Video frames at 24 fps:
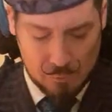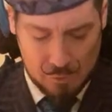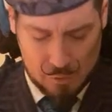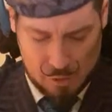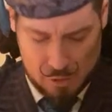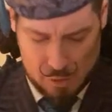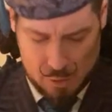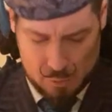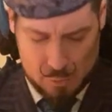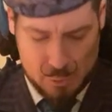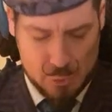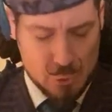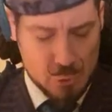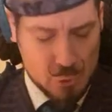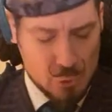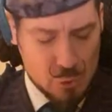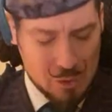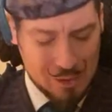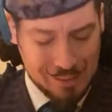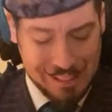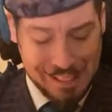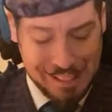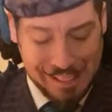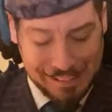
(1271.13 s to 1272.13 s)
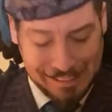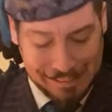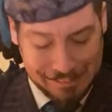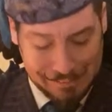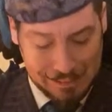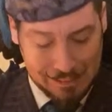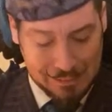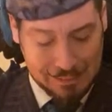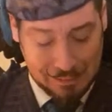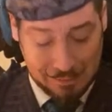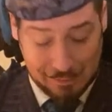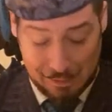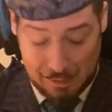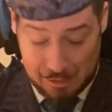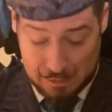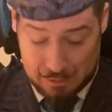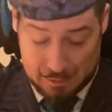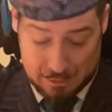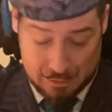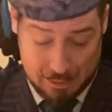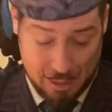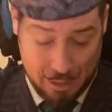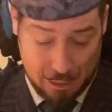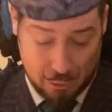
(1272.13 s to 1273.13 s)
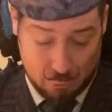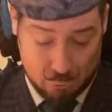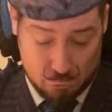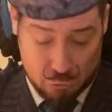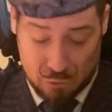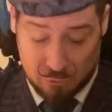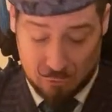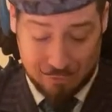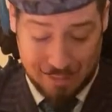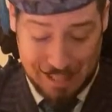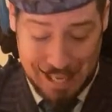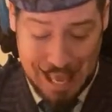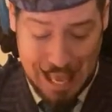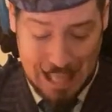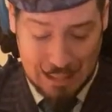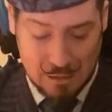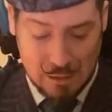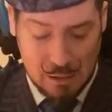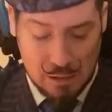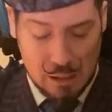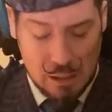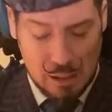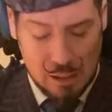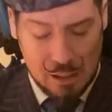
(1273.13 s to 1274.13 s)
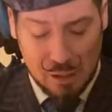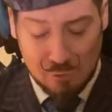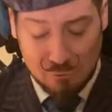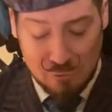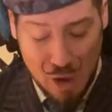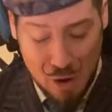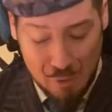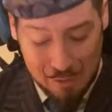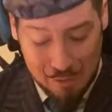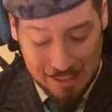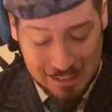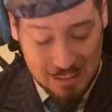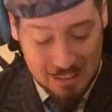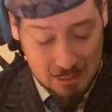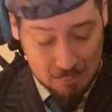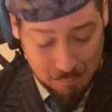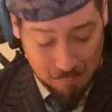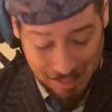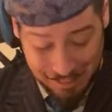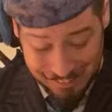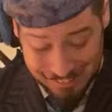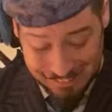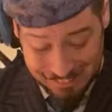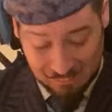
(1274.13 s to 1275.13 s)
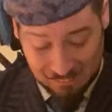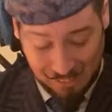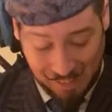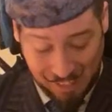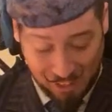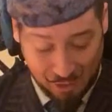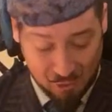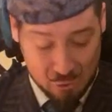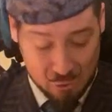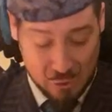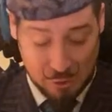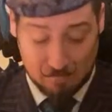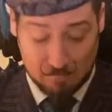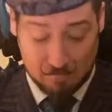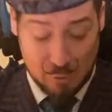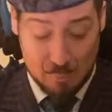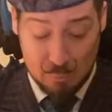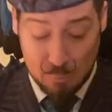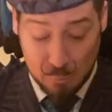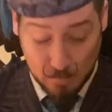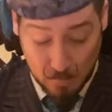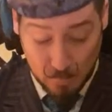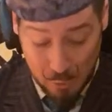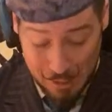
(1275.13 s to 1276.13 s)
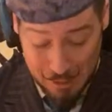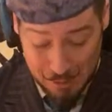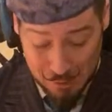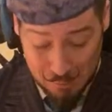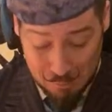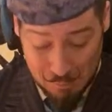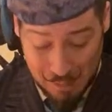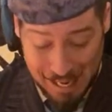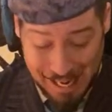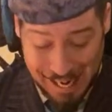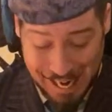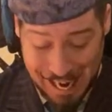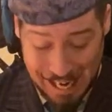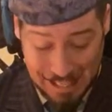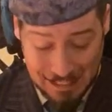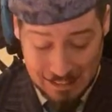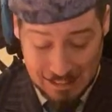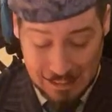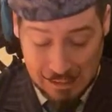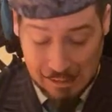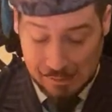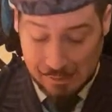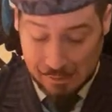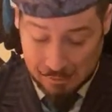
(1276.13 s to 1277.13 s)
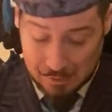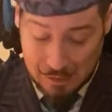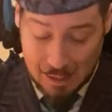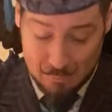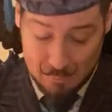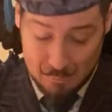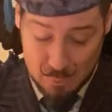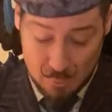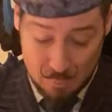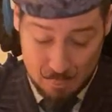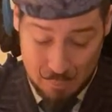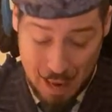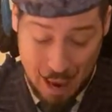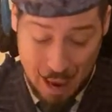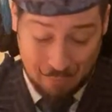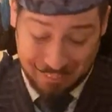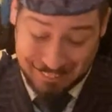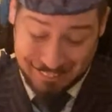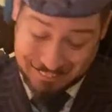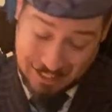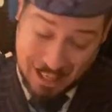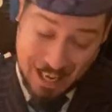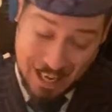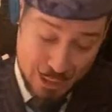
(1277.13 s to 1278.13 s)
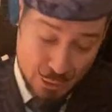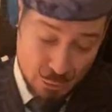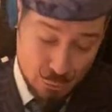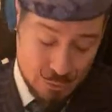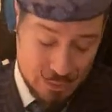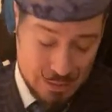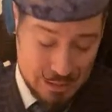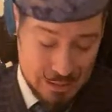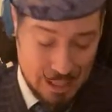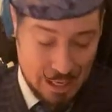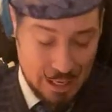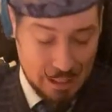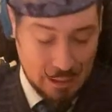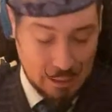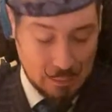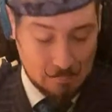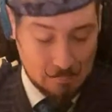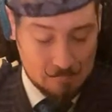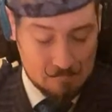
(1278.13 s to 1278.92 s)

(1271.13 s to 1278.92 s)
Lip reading: Oh, monsieur, it is a lady's handkerchief, that. A very expensive handkerchief, embroidered by hand. It comes from Paris, I should say.